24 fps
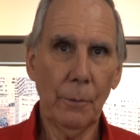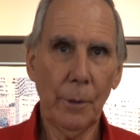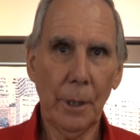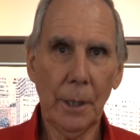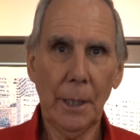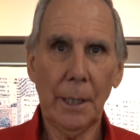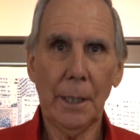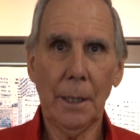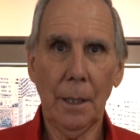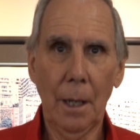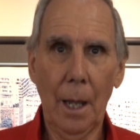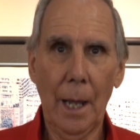
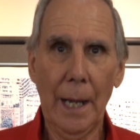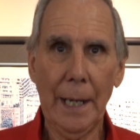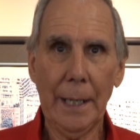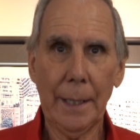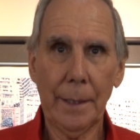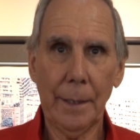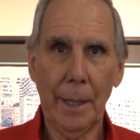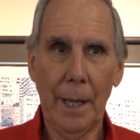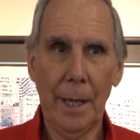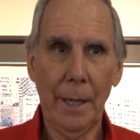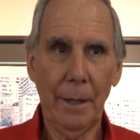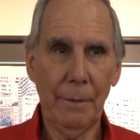really
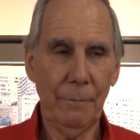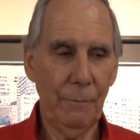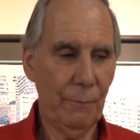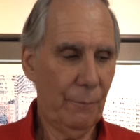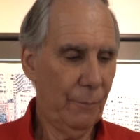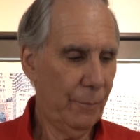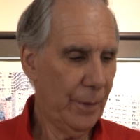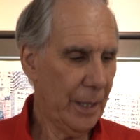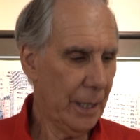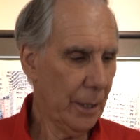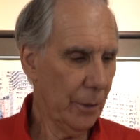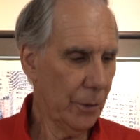like and it
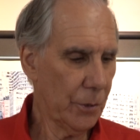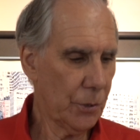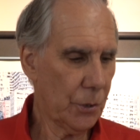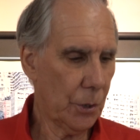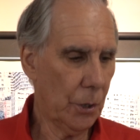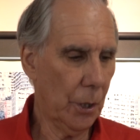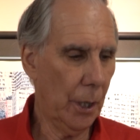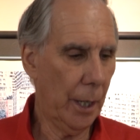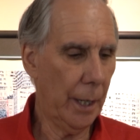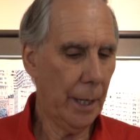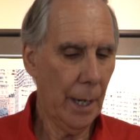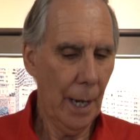feels
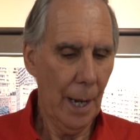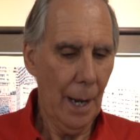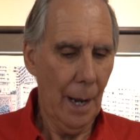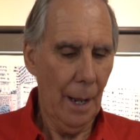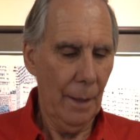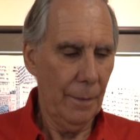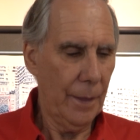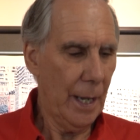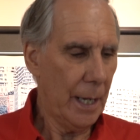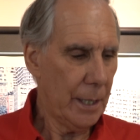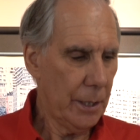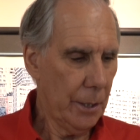good,
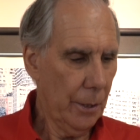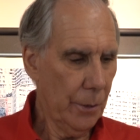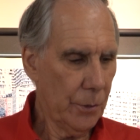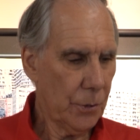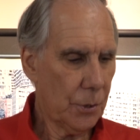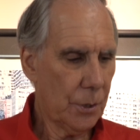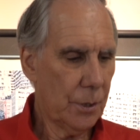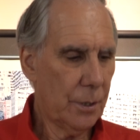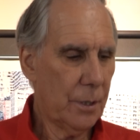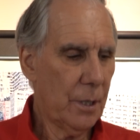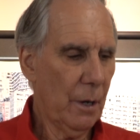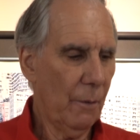they
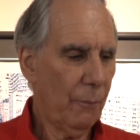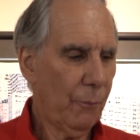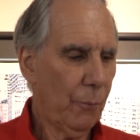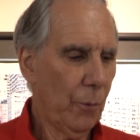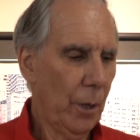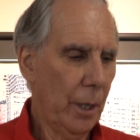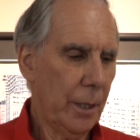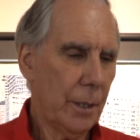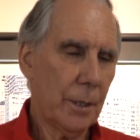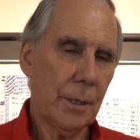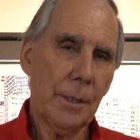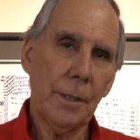use
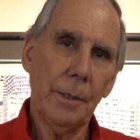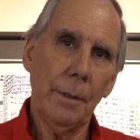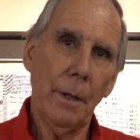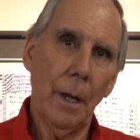different,